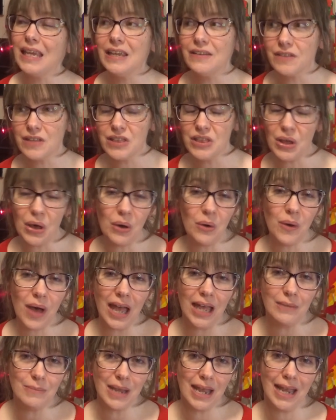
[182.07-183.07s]
Even though
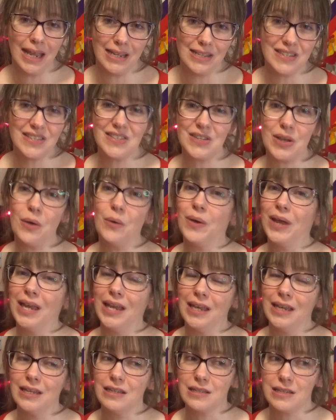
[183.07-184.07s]
I'm hand
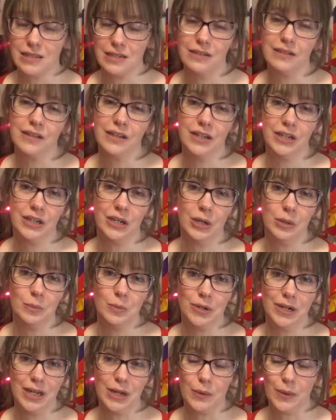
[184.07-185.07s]
sewing, it's still going to go
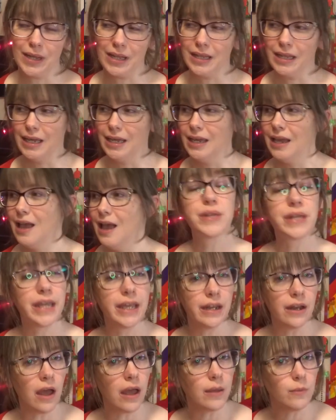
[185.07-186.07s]
pretty quickly. The
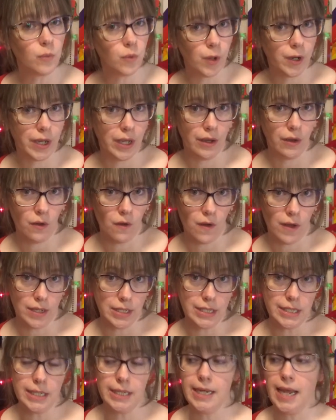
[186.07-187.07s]
kit I'm working
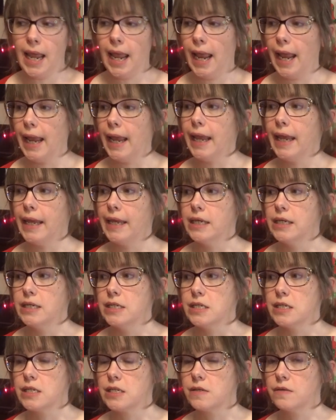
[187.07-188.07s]
on today
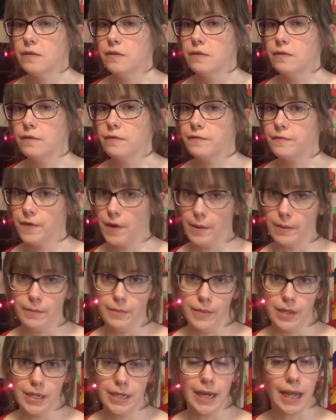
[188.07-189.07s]
is
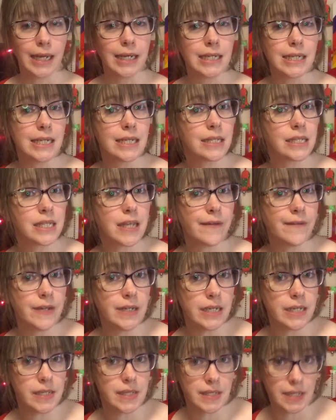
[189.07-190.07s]
from
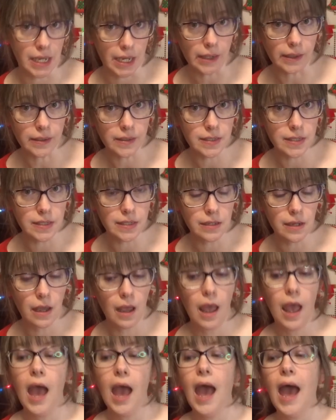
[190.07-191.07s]
1976.
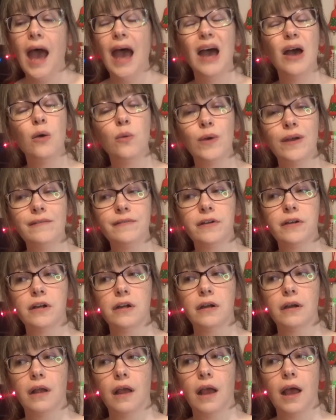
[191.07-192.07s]

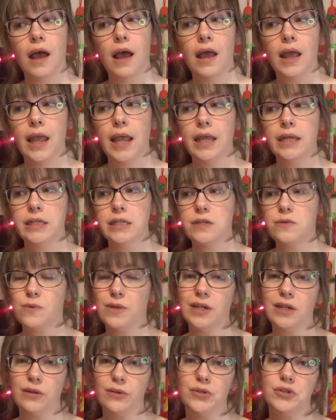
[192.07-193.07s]
However, I didn't
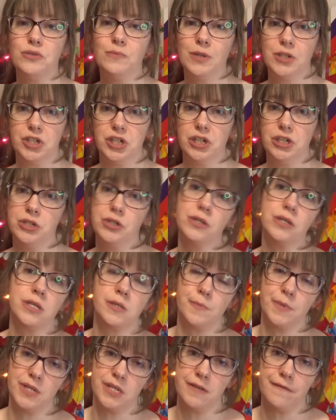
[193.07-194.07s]
want to go too much into the
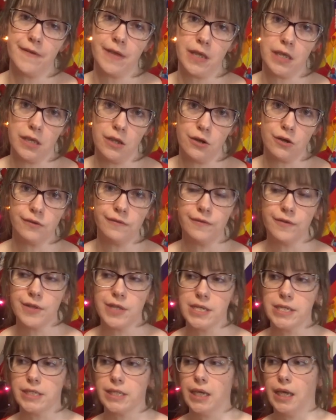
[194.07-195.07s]
specific year for
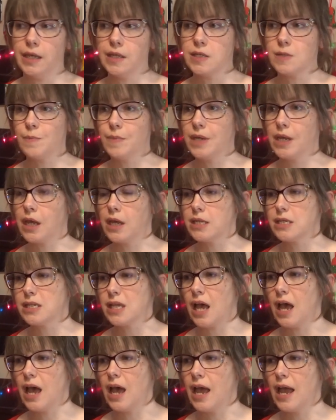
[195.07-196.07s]
these kits because
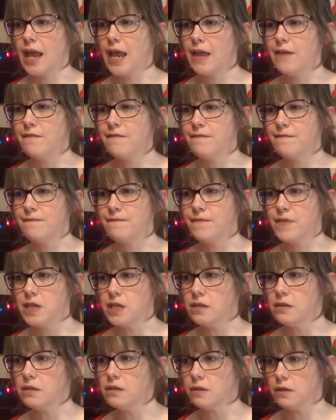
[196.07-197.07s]
I
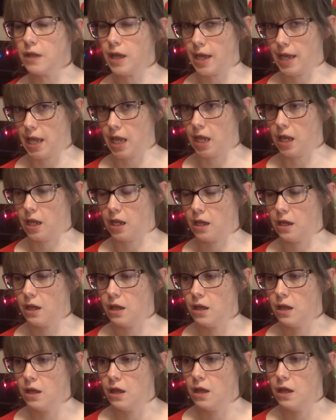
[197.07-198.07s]
feel like
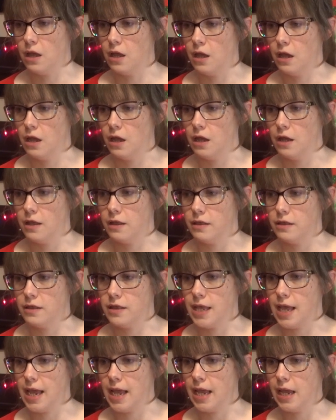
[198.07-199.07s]

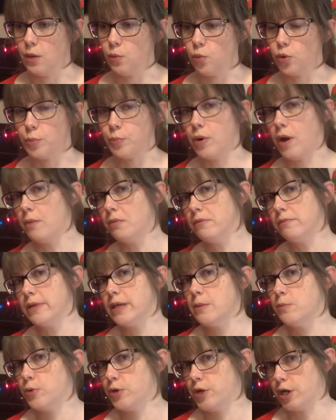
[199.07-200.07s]
they were
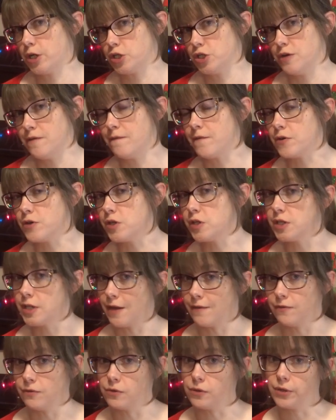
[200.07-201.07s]
probably in production for
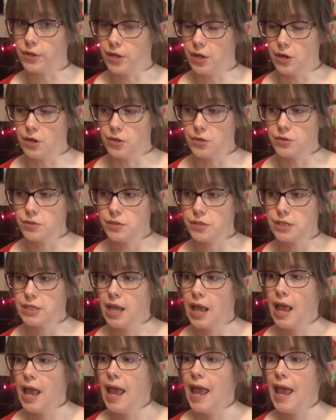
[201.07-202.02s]
several years.